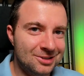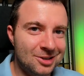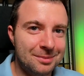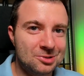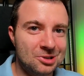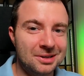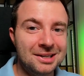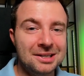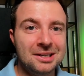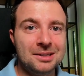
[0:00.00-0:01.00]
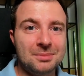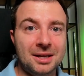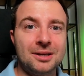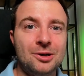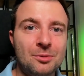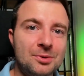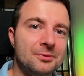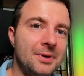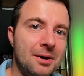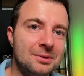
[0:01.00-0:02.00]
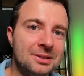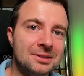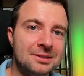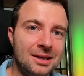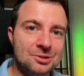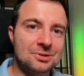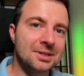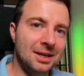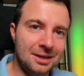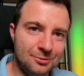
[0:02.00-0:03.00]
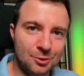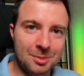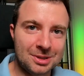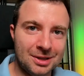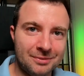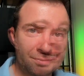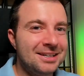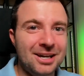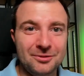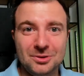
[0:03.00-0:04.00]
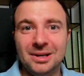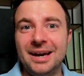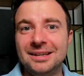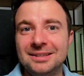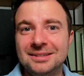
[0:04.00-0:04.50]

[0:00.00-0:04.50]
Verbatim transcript: chapter, but I hope you found it interesting and informative. Now, if you like